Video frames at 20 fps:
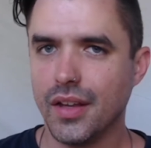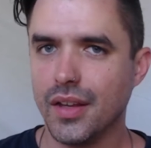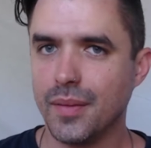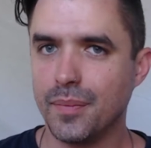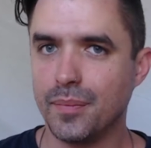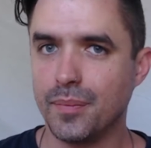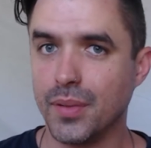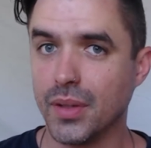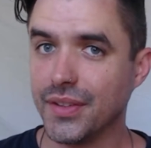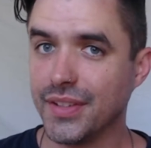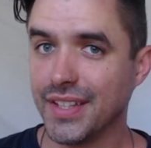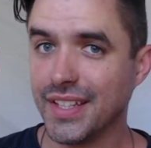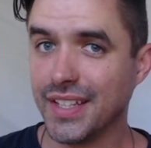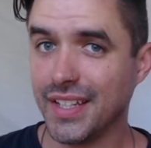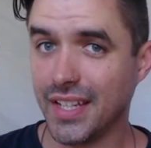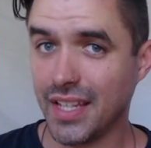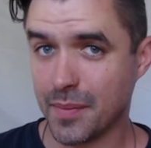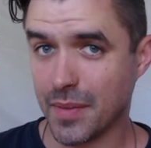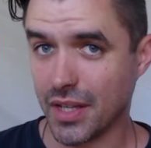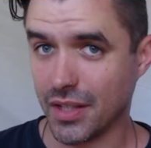Building an
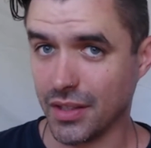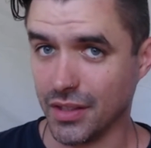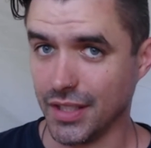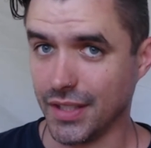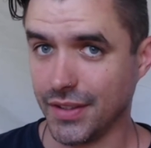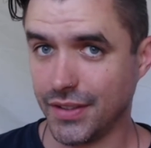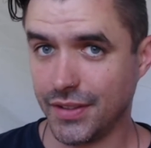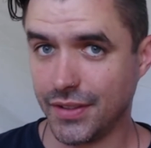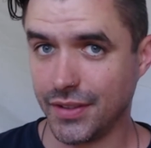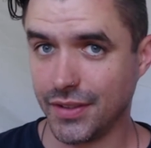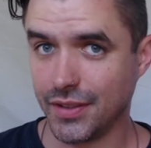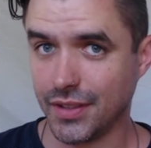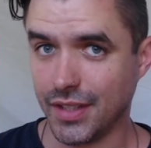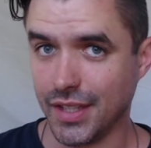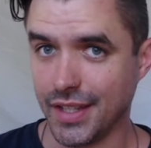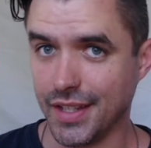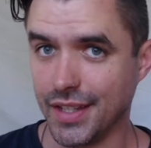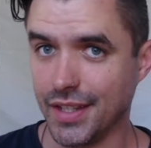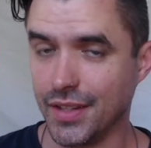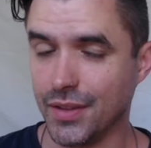email list
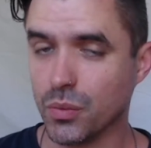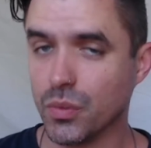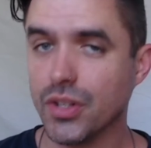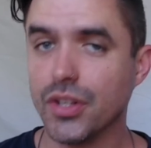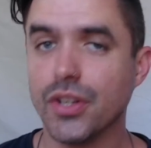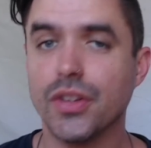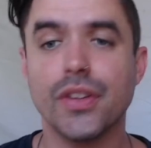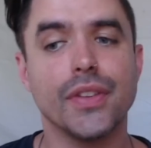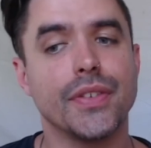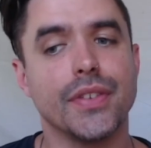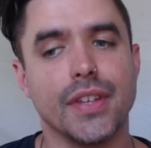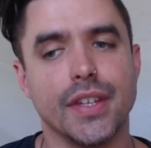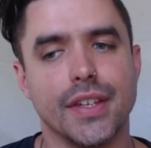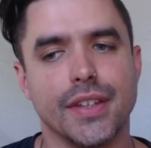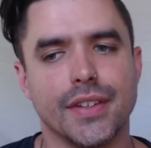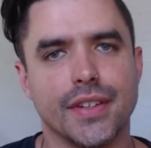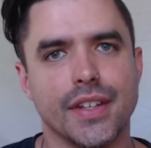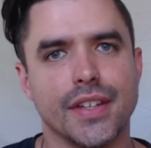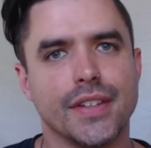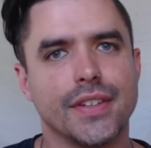is one of those things
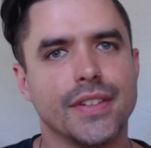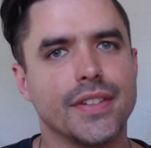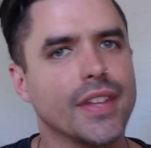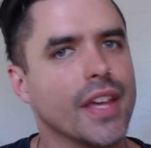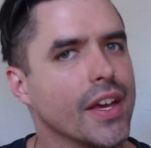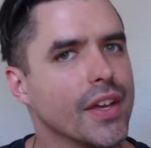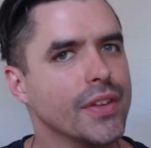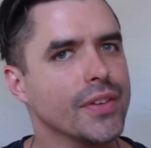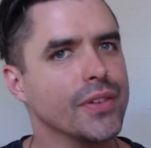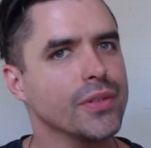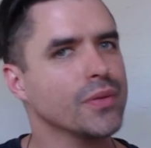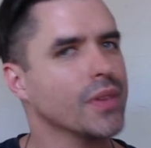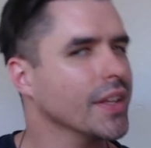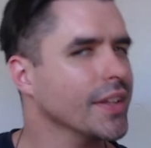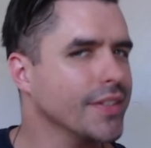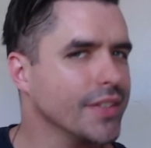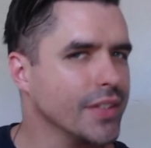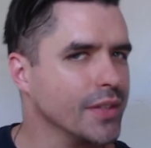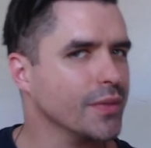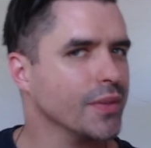that sounds
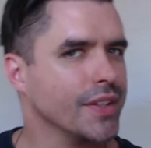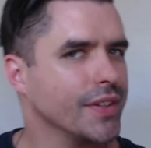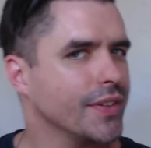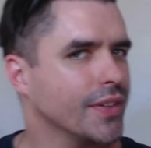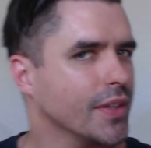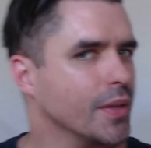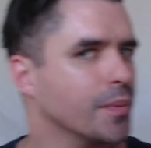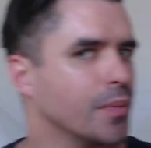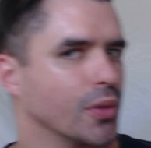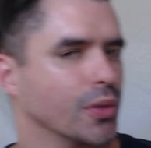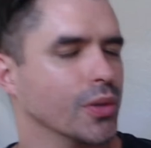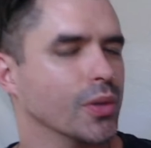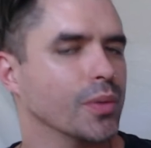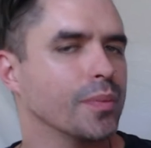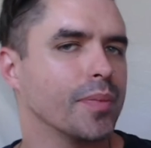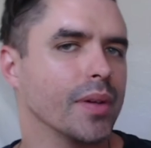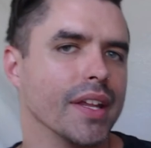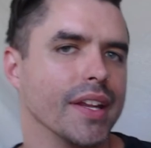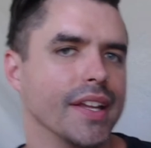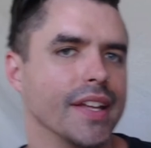relatively simple,
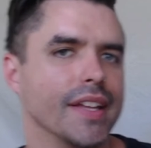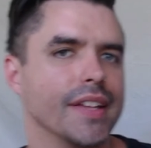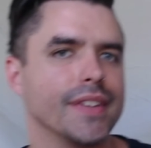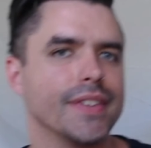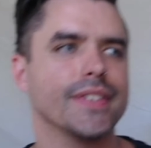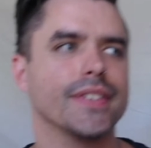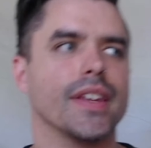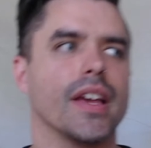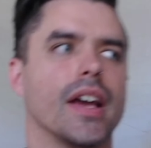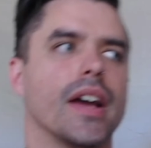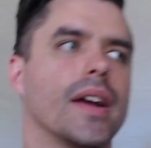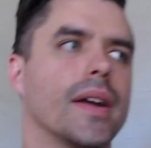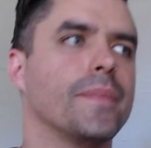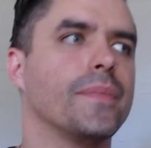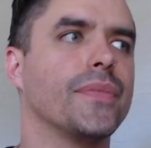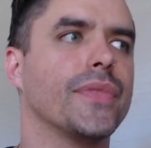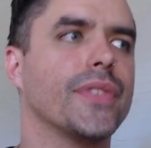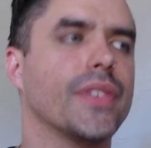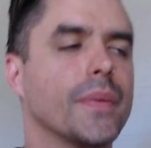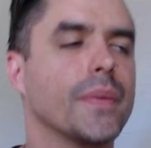but it's
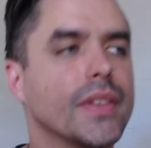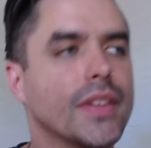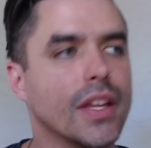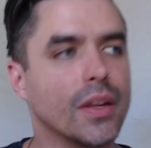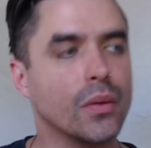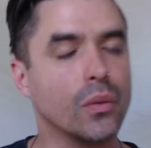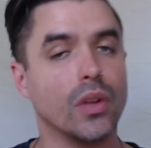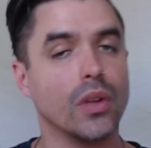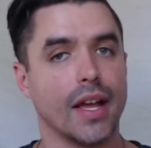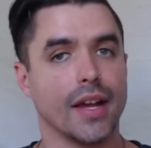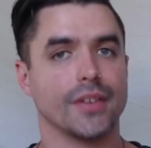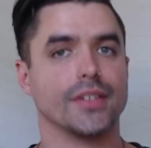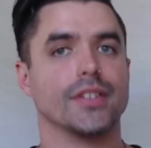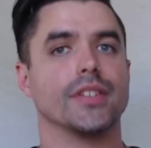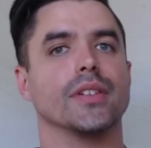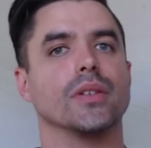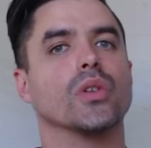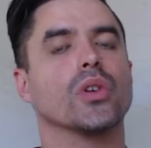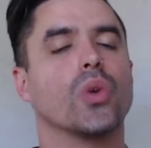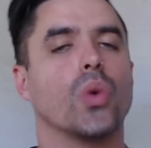something that will actually
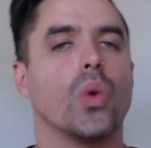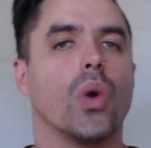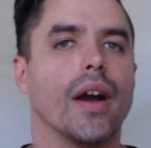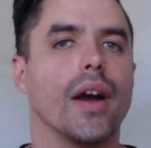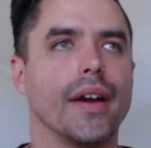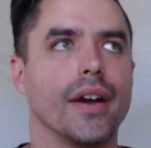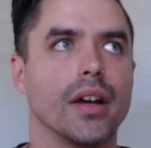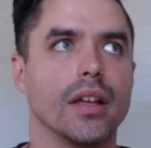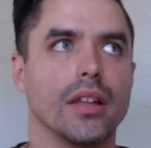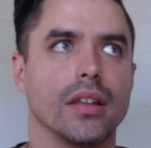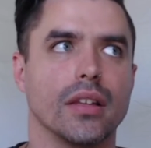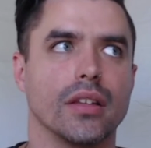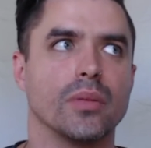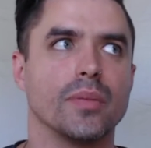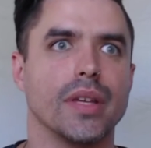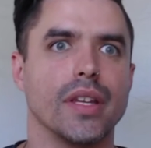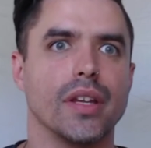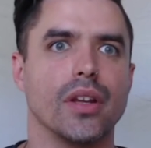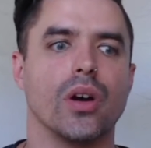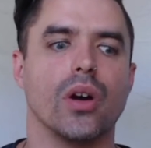require a little
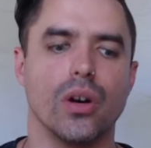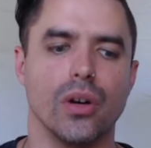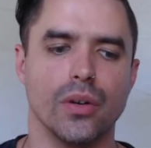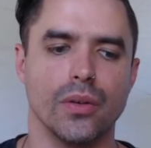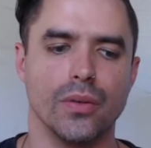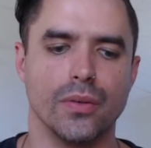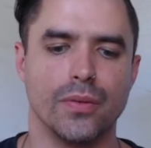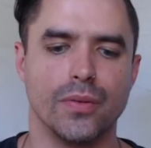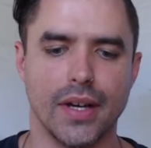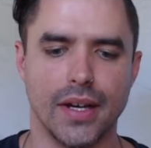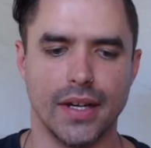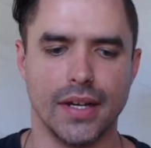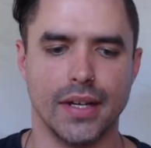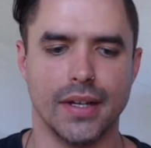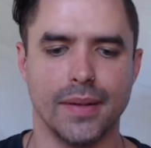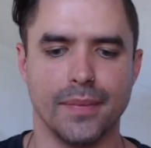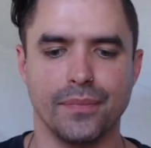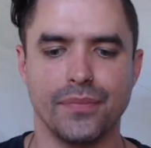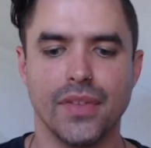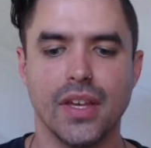bit of
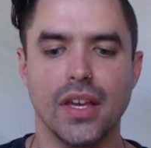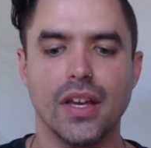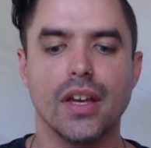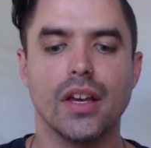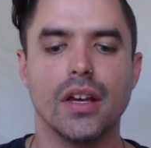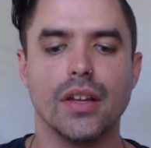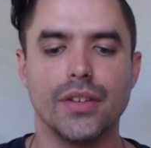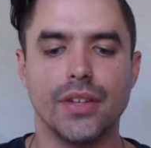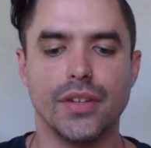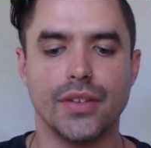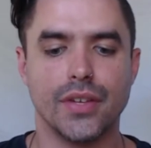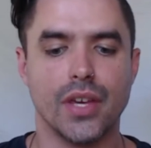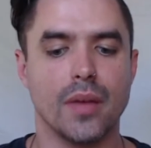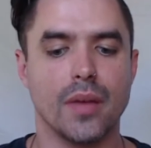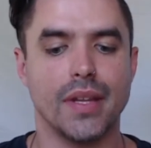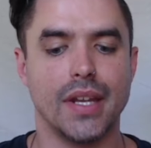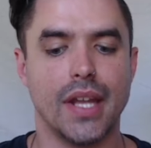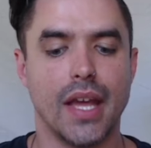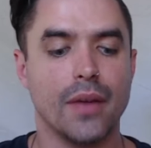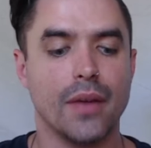
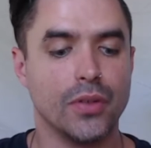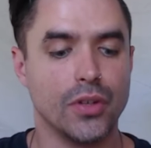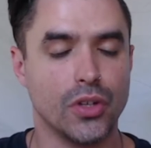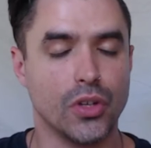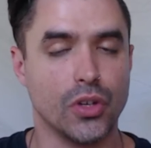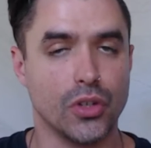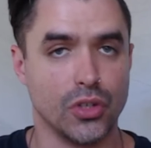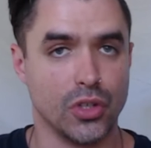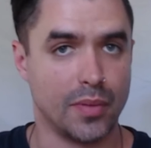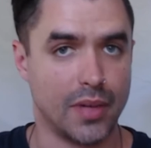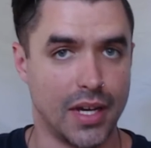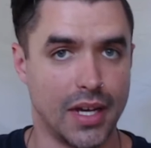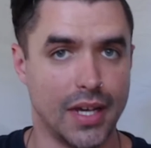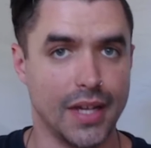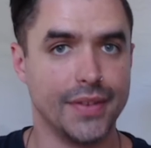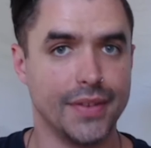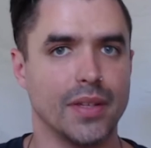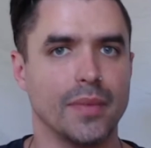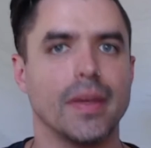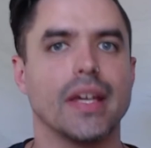determined effort on your part
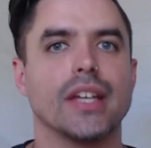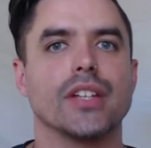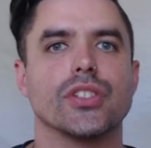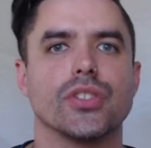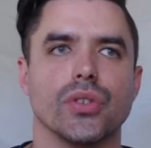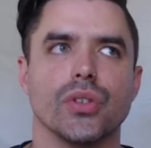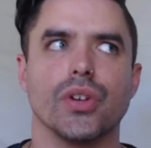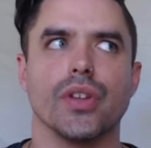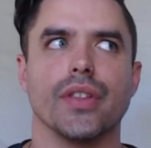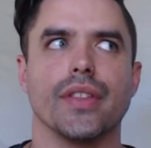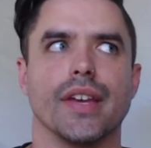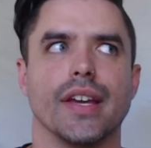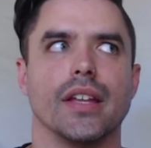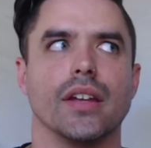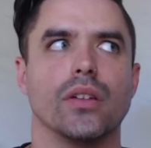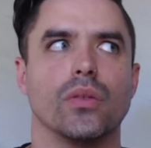to make sure that